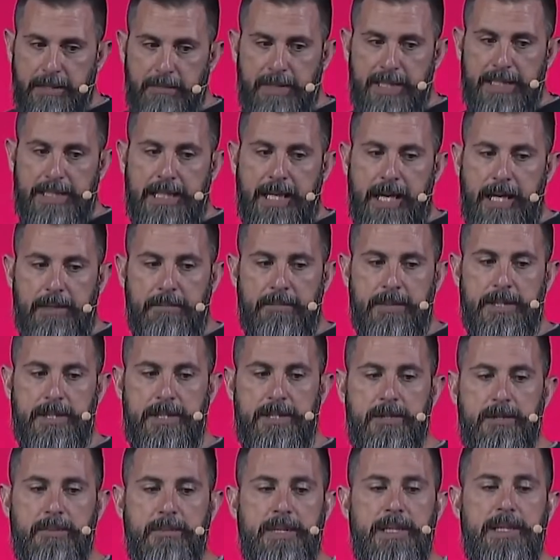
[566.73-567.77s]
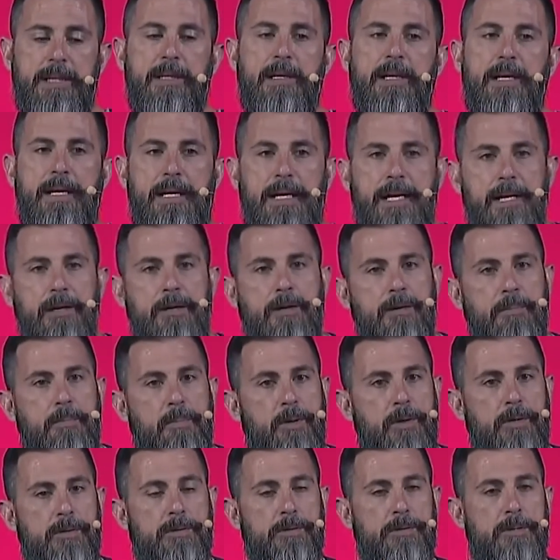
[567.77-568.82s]
can be time-consuming and
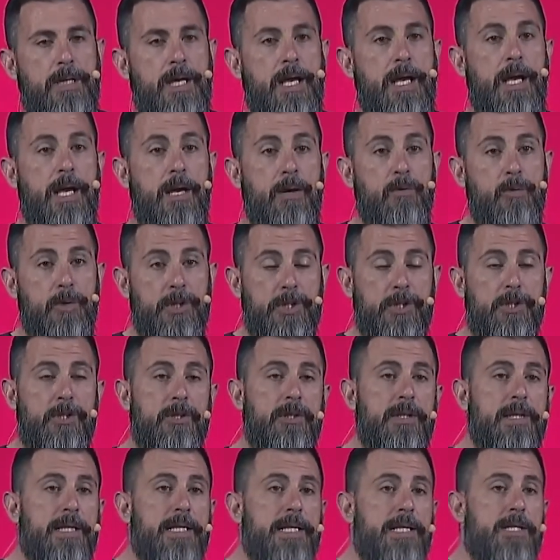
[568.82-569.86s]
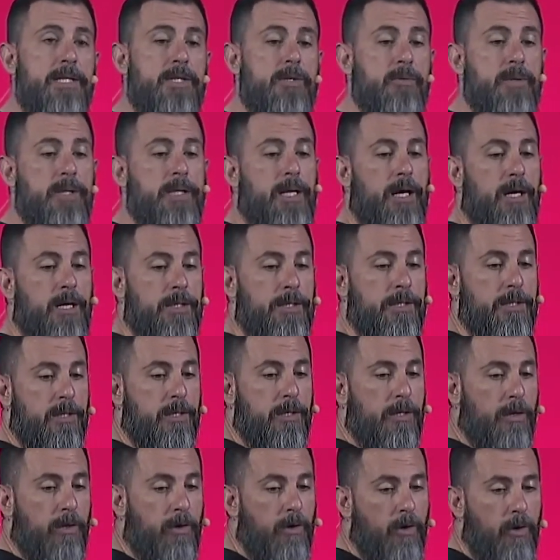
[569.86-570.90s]
error-prone, which could lead to an
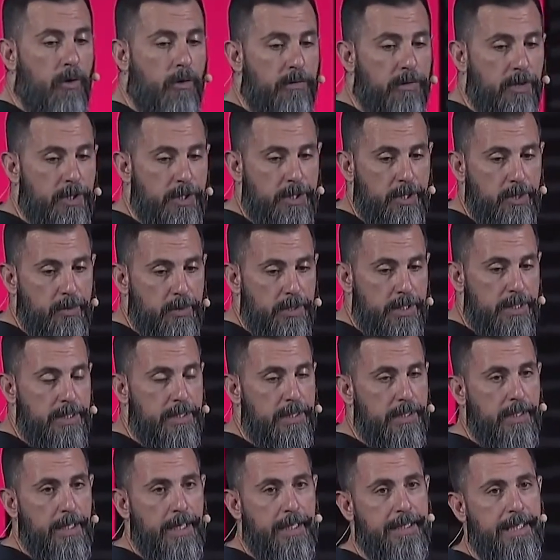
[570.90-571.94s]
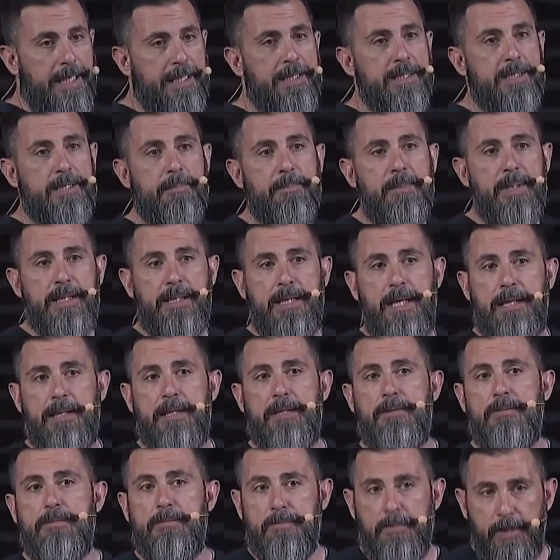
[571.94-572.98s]
under or overdose, and that's something that
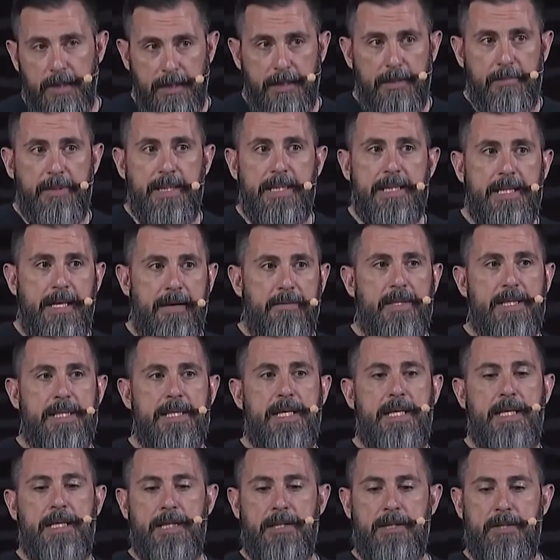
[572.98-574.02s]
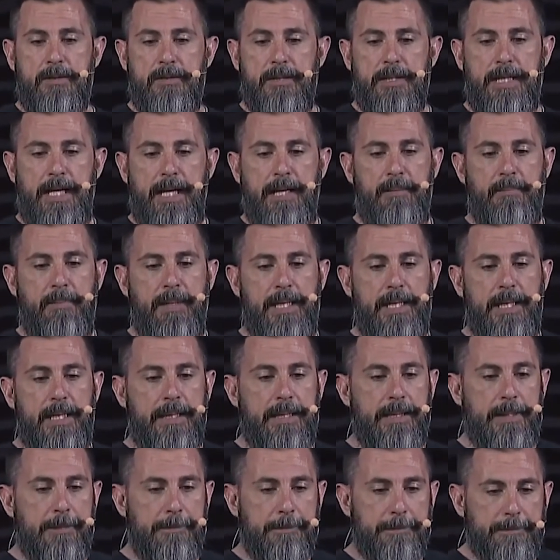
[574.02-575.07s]
could really be devastating to a diabetic.
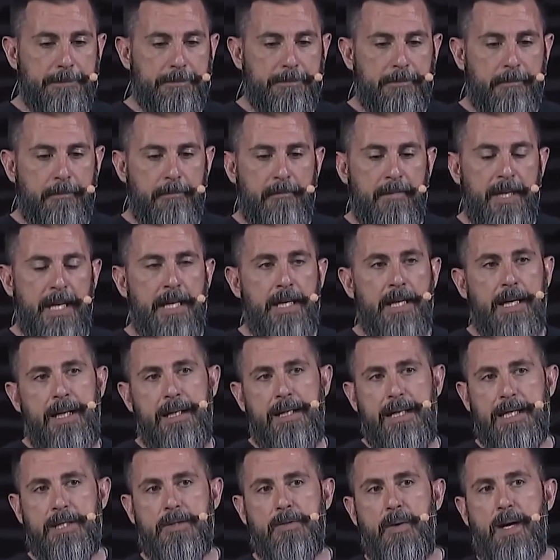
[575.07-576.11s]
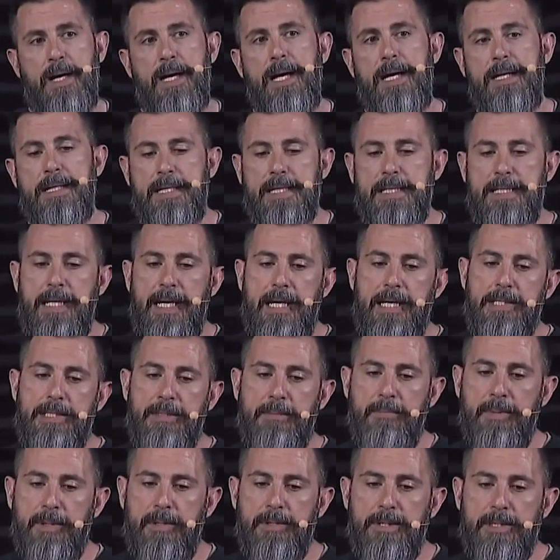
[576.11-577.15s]
And that's why I decided
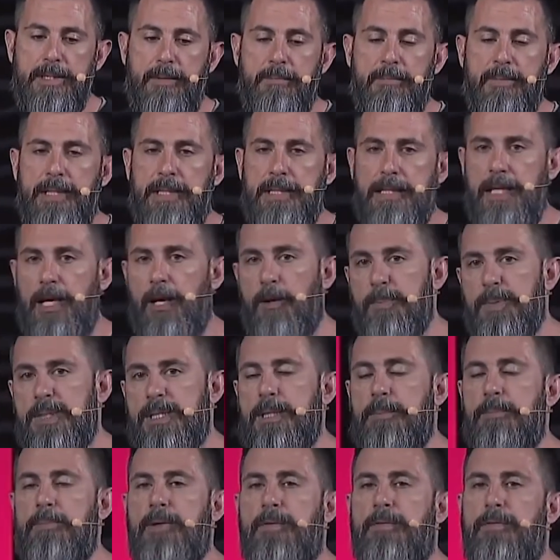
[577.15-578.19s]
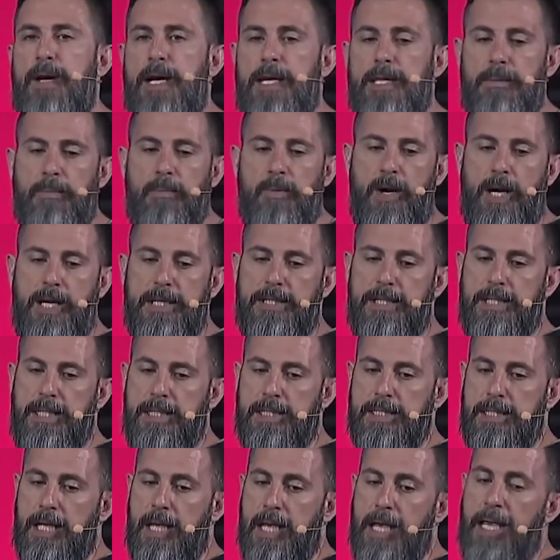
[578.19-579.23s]
to build something to help simplify the
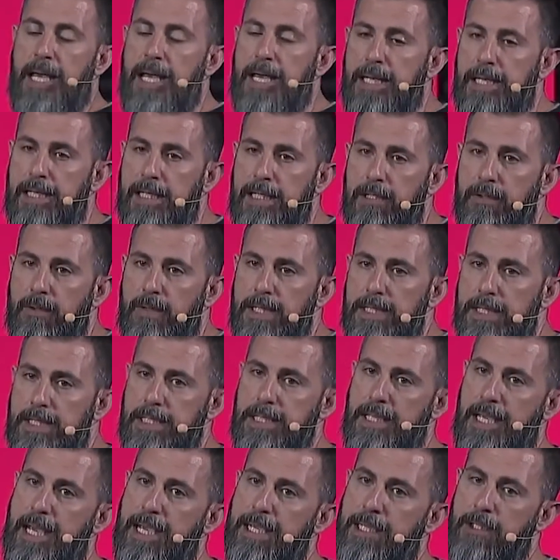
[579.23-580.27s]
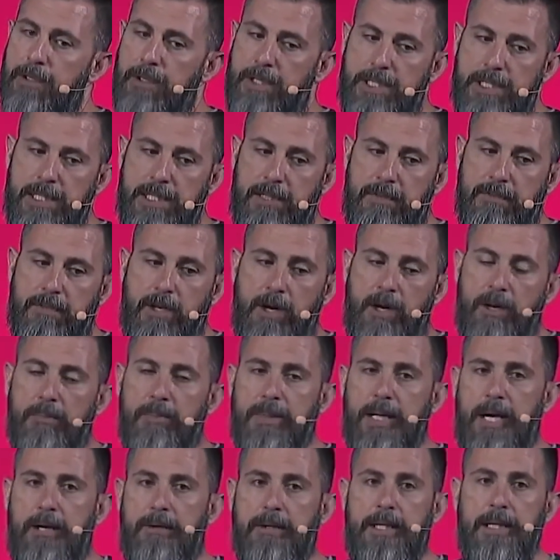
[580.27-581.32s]
process and increase the accuracy of carb
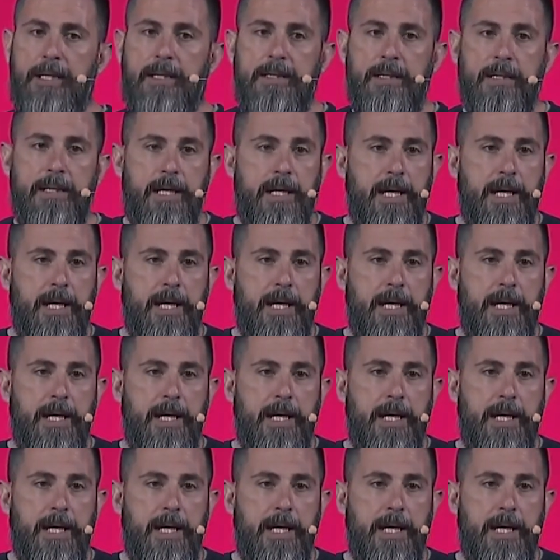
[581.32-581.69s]
counting.